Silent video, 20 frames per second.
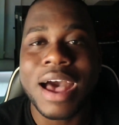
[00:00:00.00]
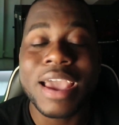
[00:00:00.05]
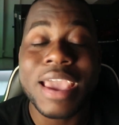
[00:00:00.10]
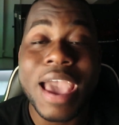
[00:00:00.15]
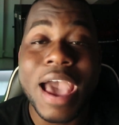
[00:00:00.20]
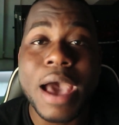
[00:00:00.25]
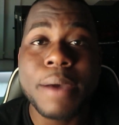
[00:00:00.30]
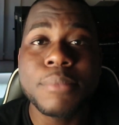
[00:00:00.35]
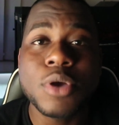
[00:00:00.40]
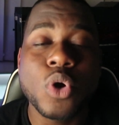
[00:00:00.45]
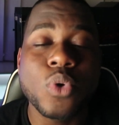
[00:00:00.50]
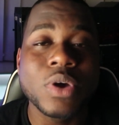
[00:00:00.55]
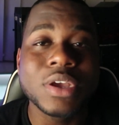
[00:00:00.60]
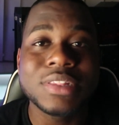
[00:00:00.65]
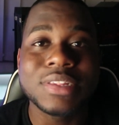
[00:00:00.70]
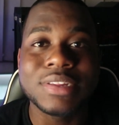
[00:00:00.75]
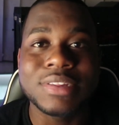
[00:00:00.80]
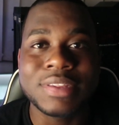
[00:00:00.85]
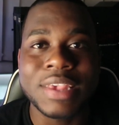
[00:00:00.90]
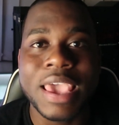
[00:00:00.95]
I am
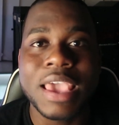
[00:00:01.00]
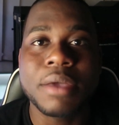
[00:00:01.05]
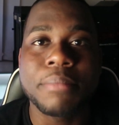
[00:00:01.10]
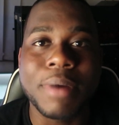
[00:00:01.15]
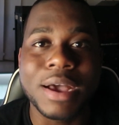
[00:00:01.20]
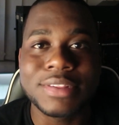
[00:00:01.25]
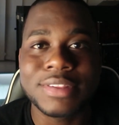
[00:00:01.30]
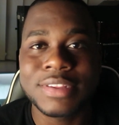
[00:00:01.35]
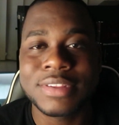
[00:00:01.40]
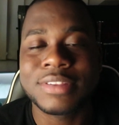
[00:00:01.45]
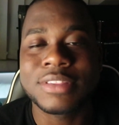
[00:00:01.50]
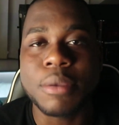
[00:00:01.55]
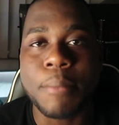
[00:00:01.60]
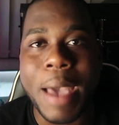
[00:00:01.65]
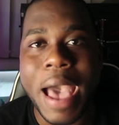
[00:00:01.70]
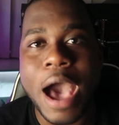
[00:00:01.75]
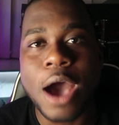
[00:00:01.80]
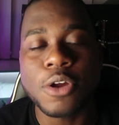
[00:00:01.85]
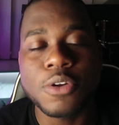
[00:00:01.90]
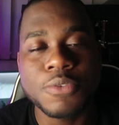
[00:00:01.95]
going to take my
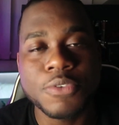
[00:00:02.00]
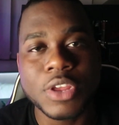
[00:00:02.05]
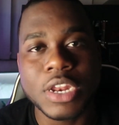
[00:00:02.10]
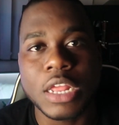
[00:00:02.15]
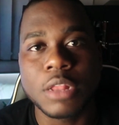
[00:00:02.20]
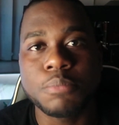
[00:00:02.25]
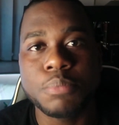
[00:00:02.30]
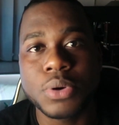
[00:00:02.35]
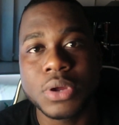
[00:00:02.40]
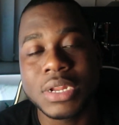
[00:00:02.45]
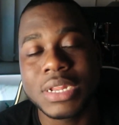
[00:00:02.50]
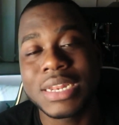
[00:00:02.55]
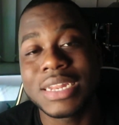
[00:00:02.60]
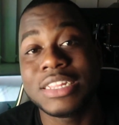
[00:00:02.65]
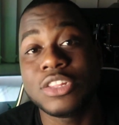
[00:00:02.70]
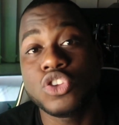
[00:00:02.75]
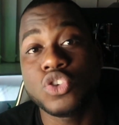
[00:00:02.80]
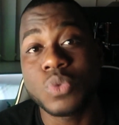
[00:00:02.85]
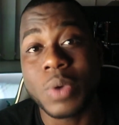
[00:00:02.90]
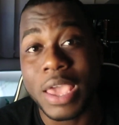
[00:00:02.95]
system out of it and put it
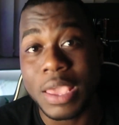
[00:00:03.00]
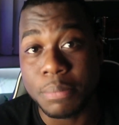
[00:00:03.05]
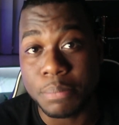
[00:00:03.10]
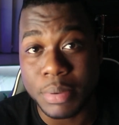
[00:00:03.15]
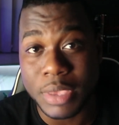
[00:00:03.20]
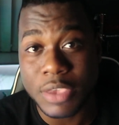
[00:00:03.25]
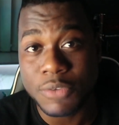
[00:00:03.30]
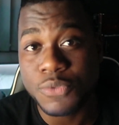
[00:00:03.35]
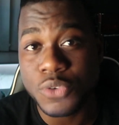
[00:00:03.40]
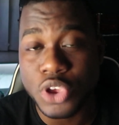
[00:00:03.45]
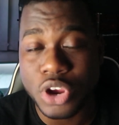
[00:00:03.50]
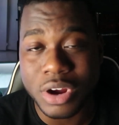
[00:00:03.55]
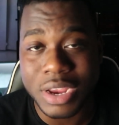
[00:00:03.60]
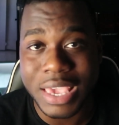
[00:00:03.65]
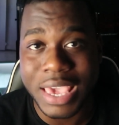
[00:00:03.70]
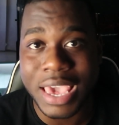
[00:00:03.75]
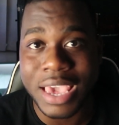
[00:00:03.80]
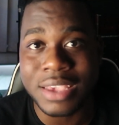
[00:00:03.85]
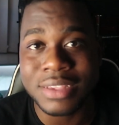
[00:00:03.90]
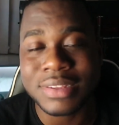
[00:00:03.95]
into a
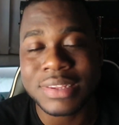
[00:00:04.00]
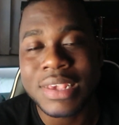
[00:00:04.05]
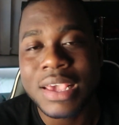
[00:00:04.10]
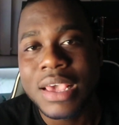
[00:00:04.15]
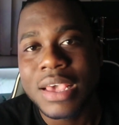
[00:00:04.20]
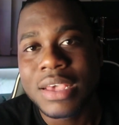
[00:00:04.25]
beefier case,